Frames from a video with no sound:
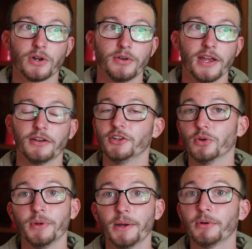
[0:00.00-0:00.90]
go down and
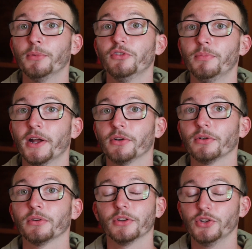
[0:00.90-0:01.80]
you'll be able to move
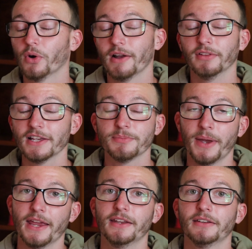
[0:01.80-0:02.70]
better. You'll have less
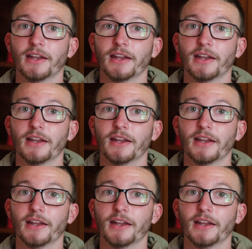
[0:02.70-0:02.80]
pain.